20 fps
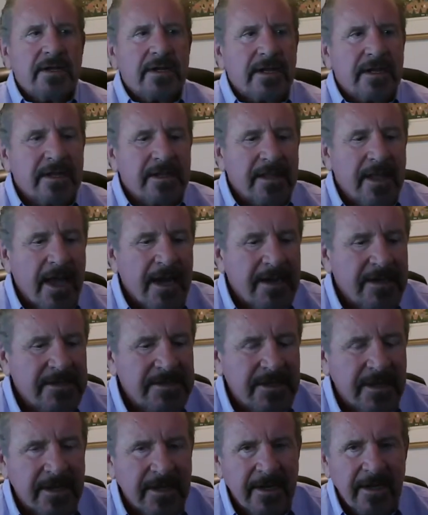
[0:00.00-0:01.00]
and that is that
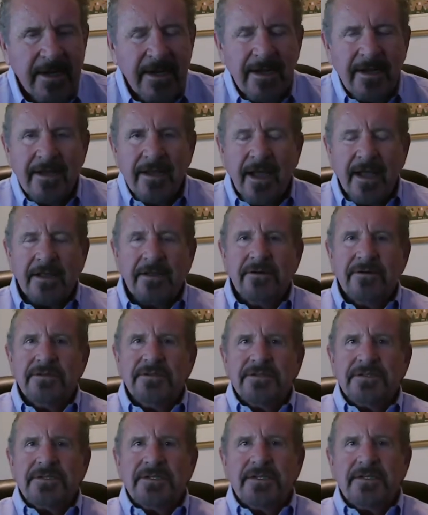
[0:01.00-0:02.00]
I couldn't
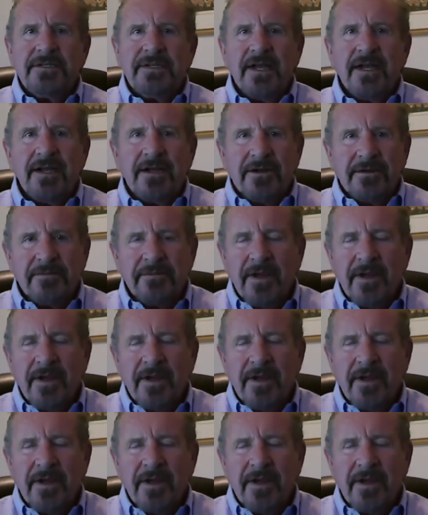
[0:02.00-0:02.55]
sit down.